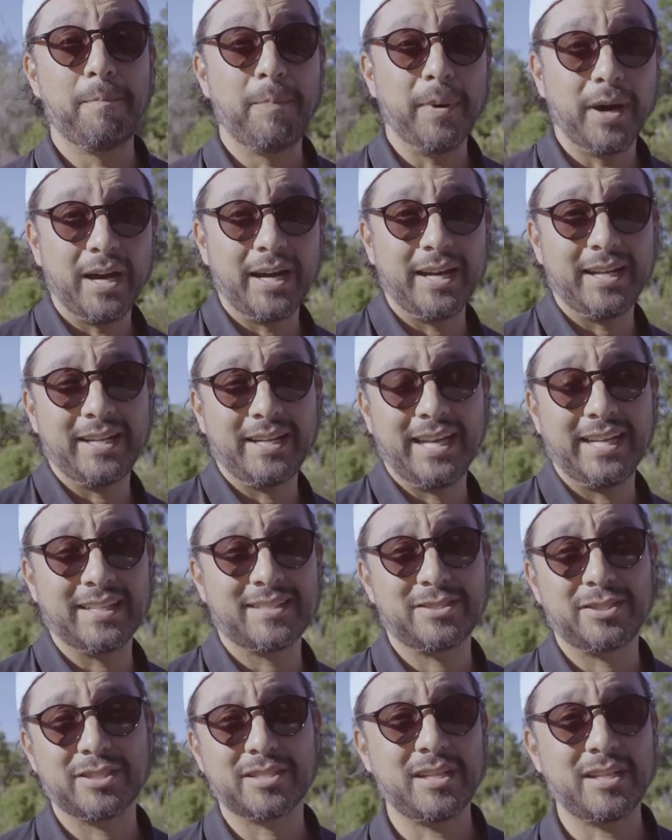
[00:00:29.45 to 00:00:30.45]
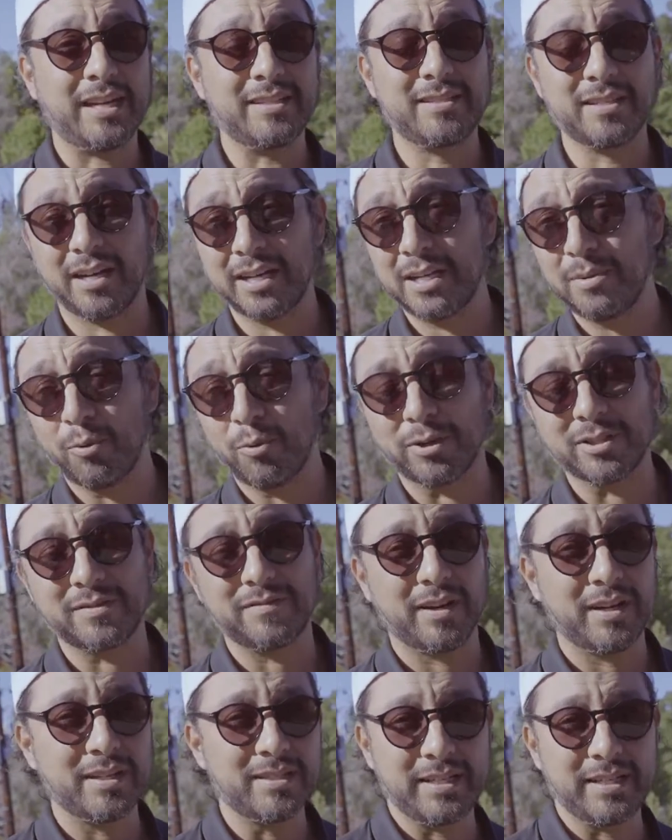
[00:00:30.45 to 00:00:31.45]
but it's just not done anymore. It's
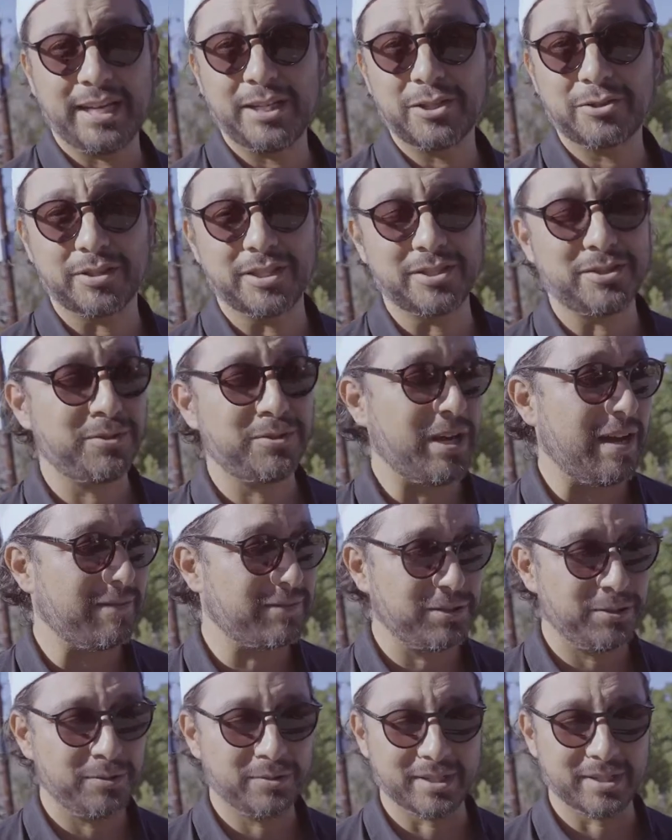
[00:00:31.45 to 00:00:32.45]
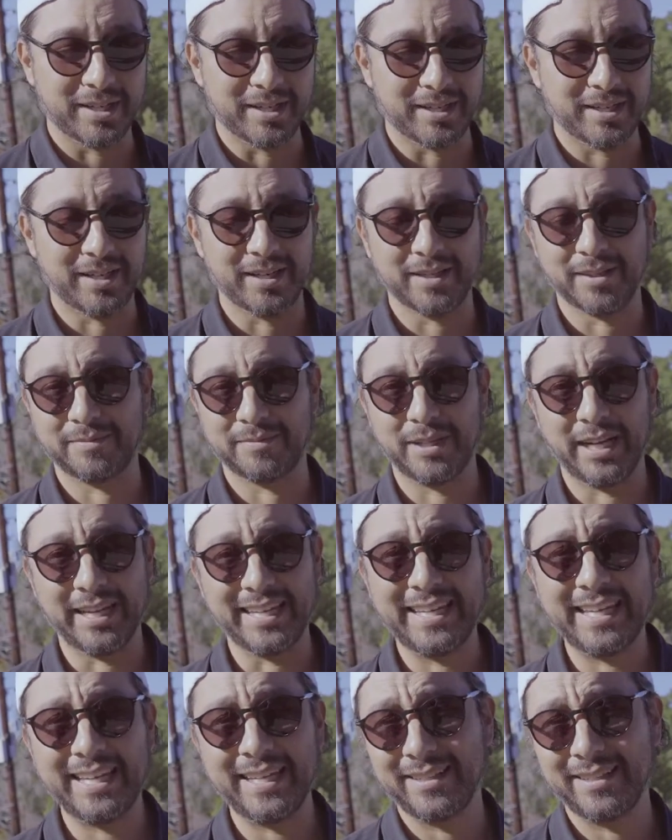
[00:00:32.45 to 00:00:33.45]
very dangerous. You have to use a
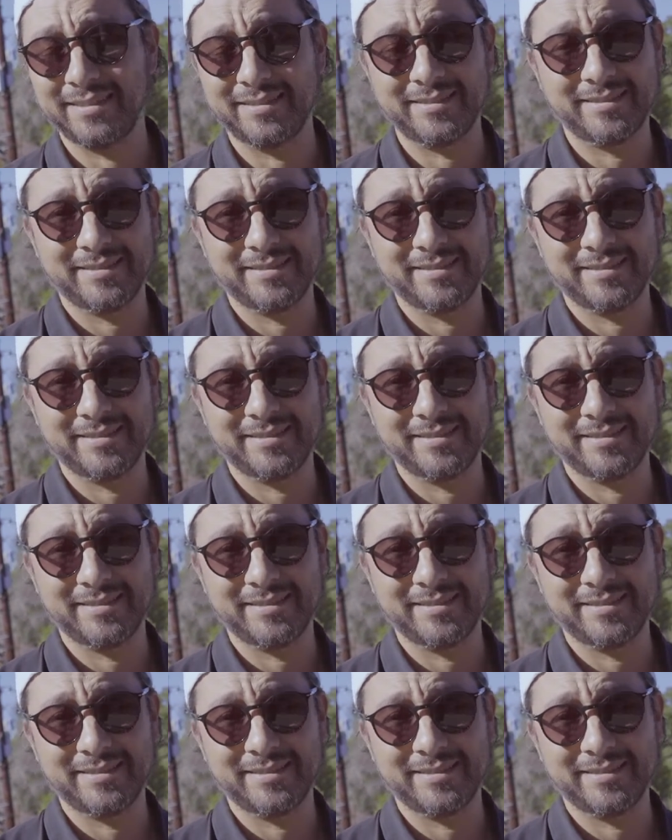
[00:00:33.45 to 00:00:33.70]
heat